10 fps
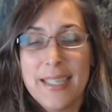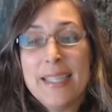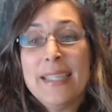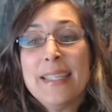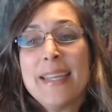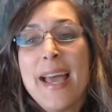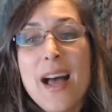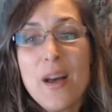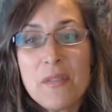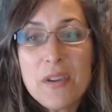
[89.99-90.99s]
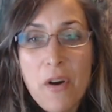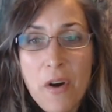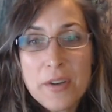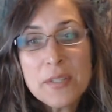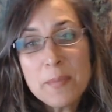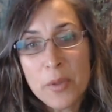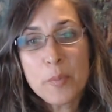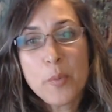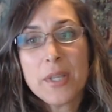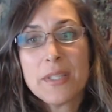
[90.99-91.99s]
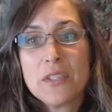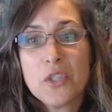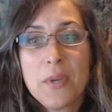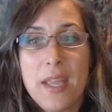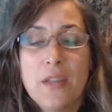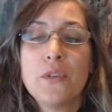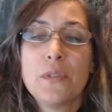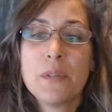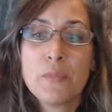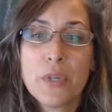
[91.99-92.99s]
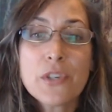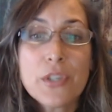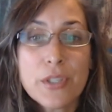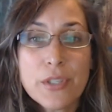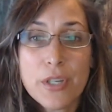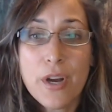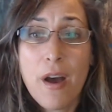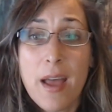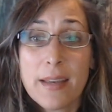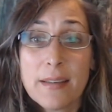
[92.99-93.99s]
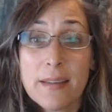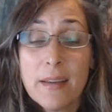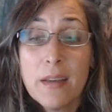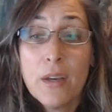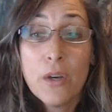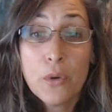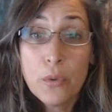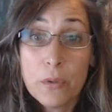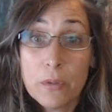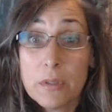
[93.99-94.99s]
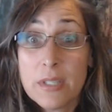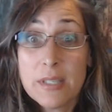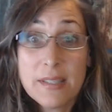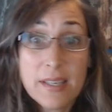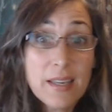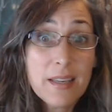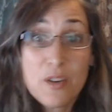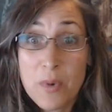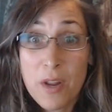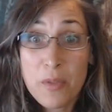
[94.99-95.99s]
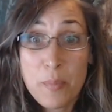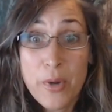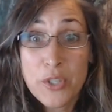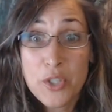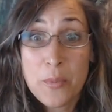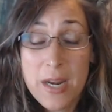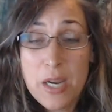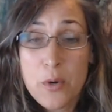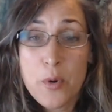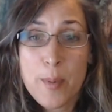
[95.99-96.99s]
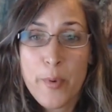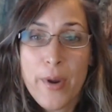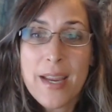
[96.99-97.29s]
Now, there are some other points that you can do some research on Google to see what other points you want to incorporate.